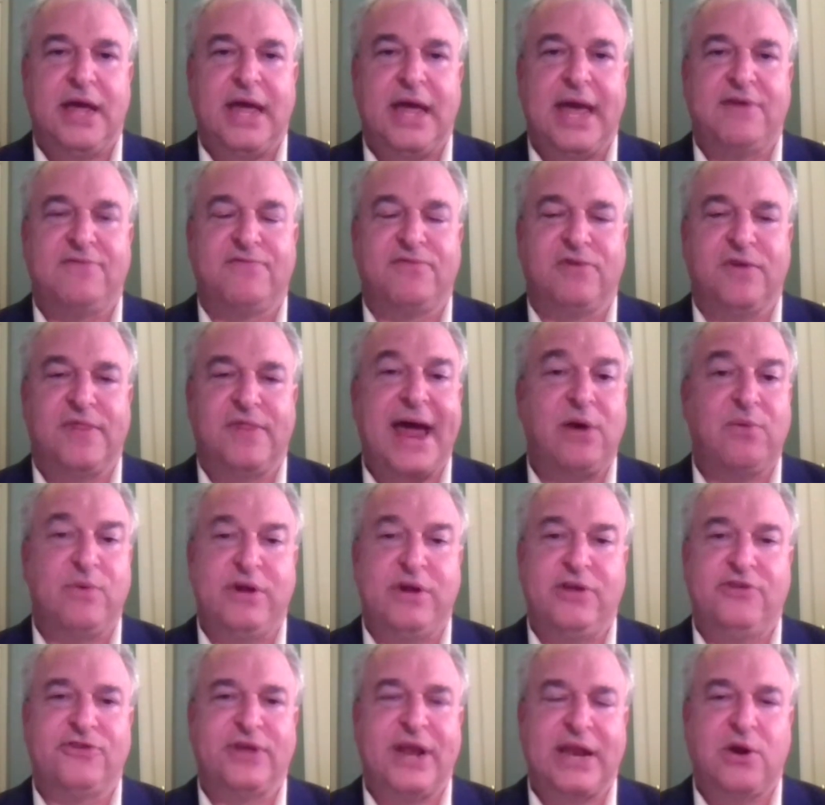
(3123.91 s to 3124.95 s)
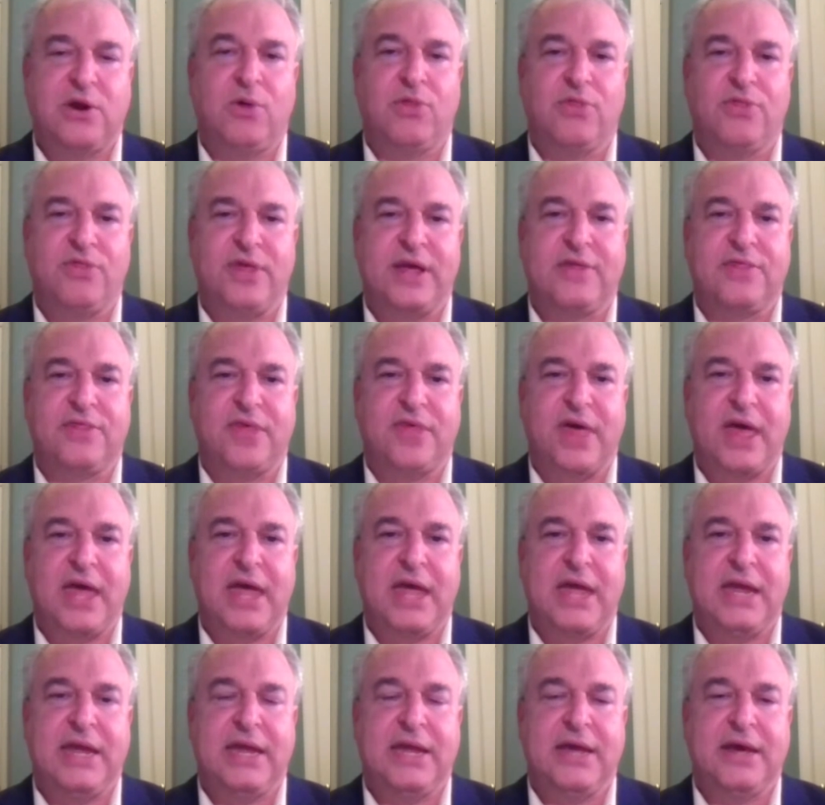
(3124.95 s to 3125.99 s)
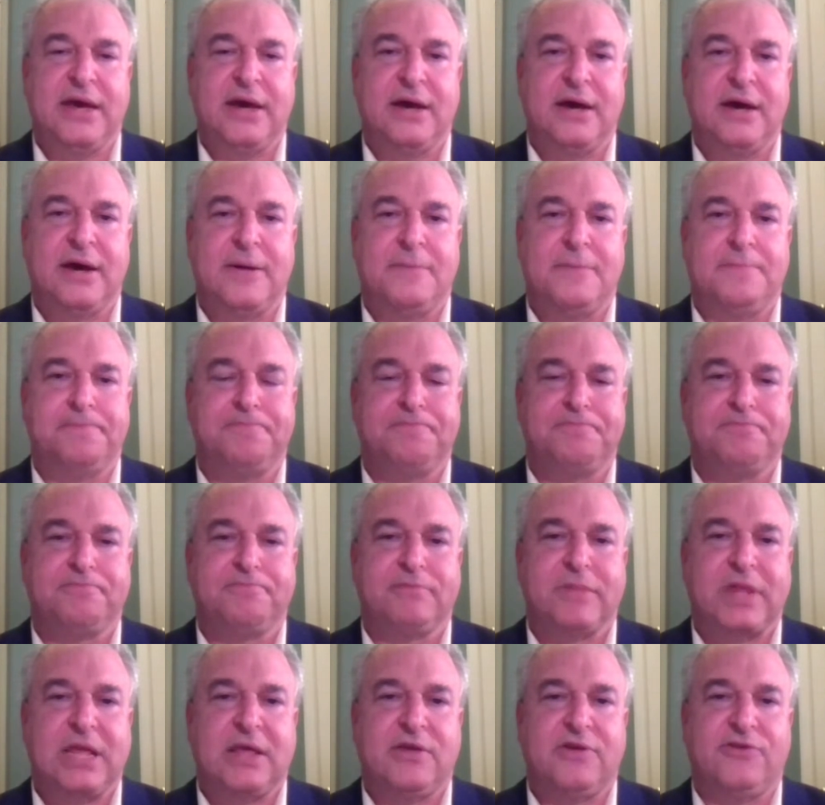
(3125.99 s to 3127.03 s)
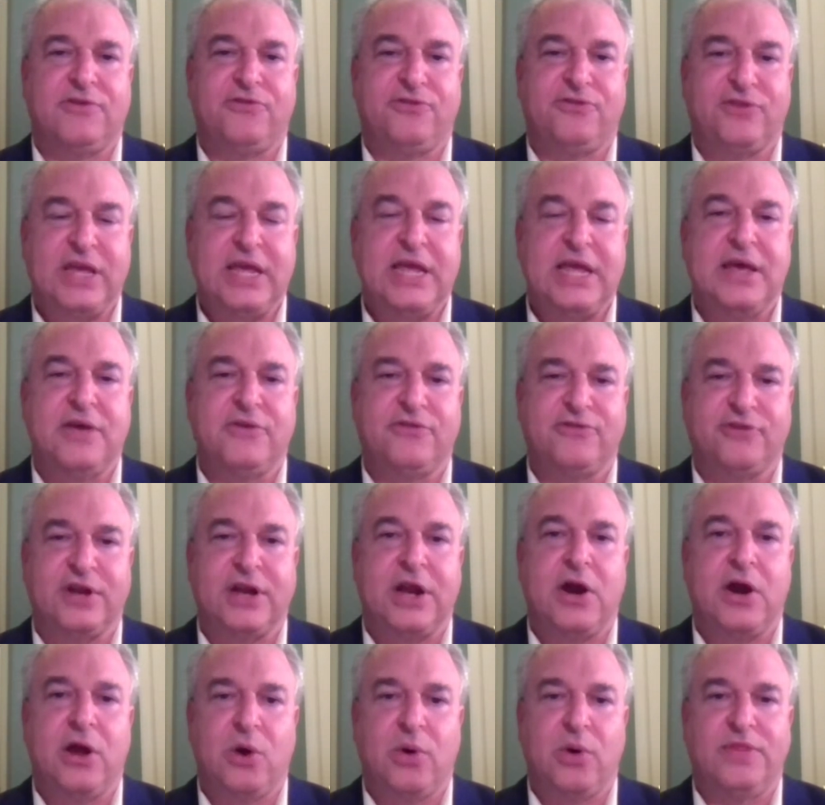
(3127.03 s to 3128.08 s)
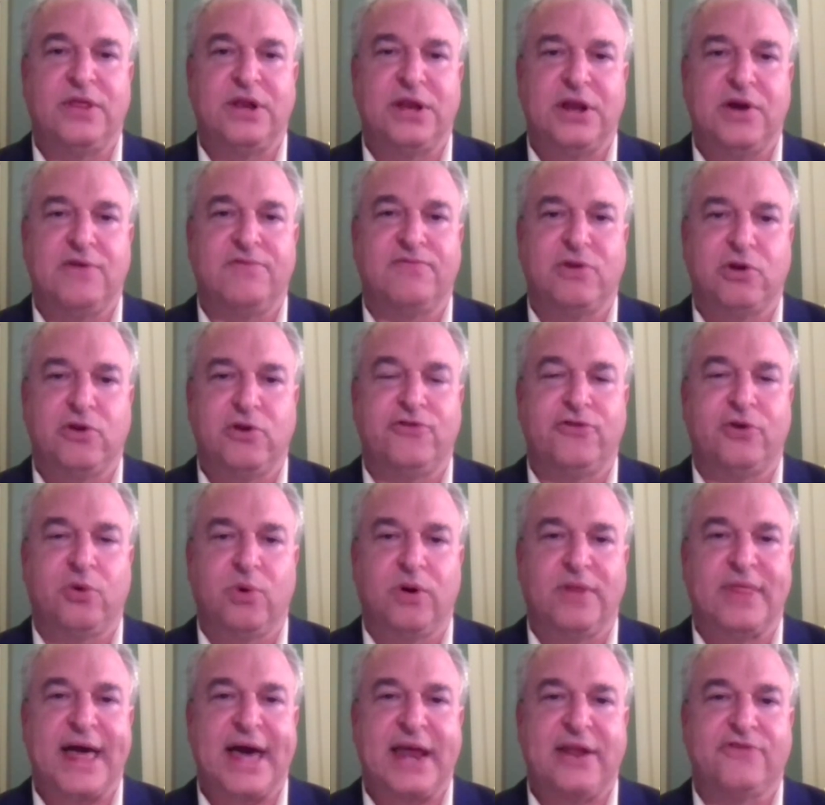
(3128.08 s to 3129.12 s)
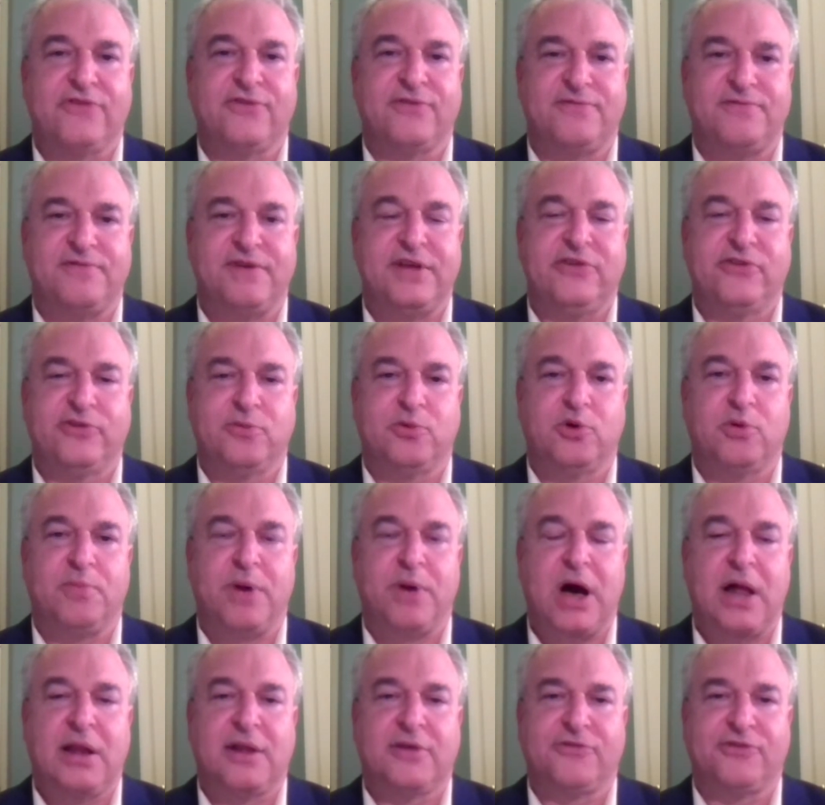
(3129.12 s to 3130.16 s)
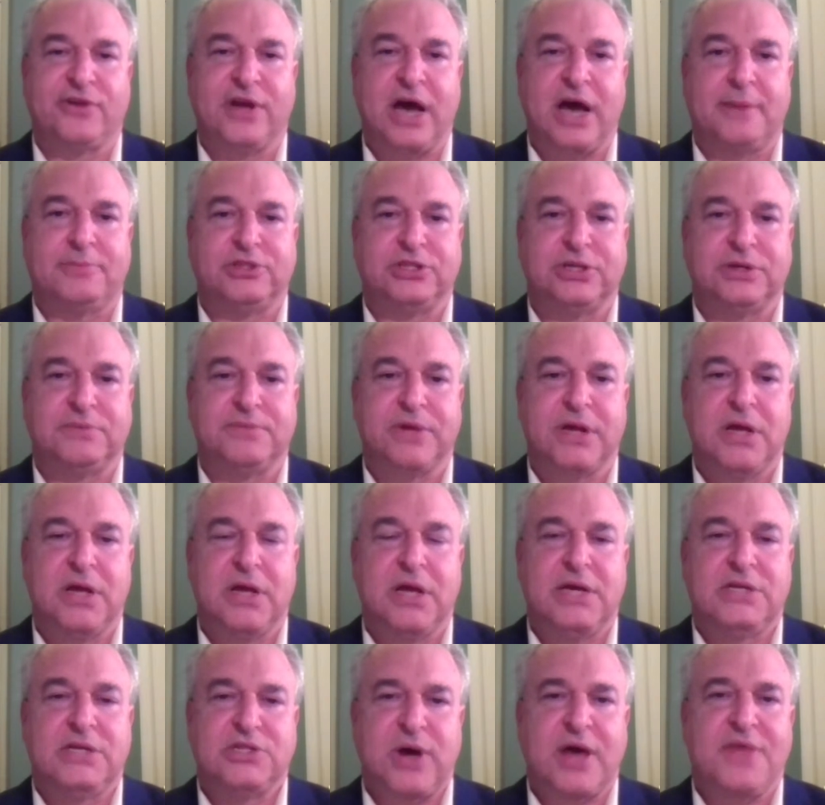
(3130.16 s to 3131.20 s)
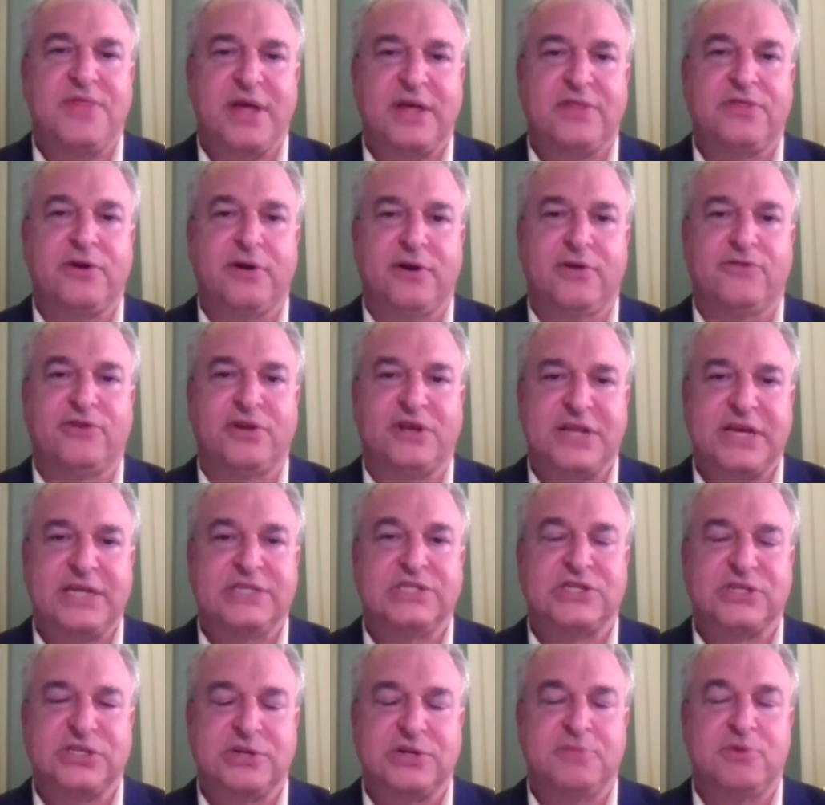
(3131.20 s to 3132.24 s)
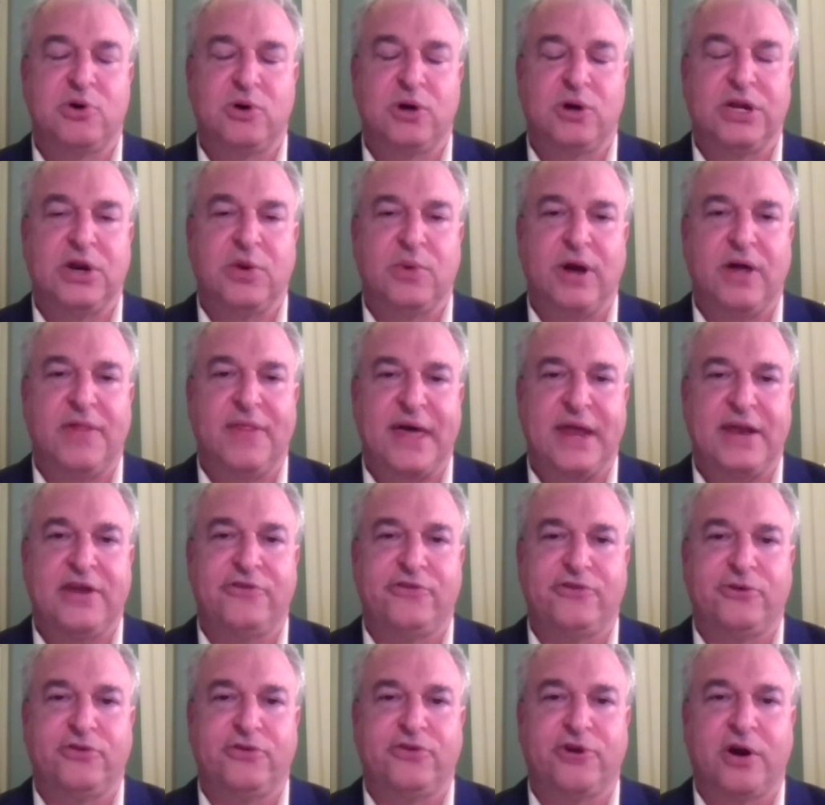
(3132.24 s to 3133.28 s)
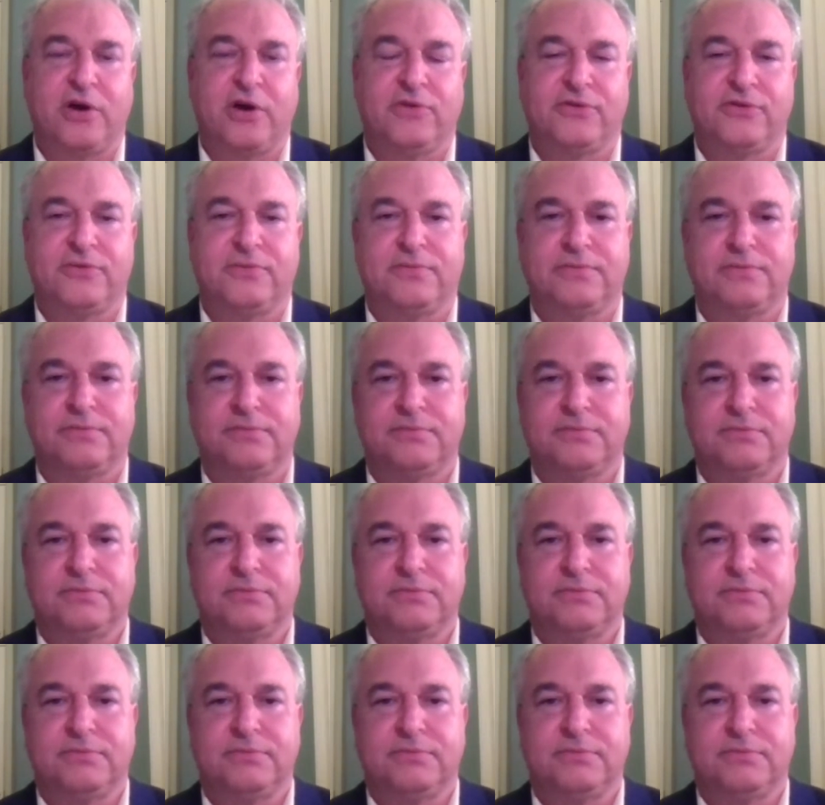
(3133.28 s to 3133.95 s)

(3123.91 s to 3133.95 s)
And for that reason, I don't think they see a scenario in the near future where that is a feasible policy option. So I think there is a tense stability around that issue, Charles.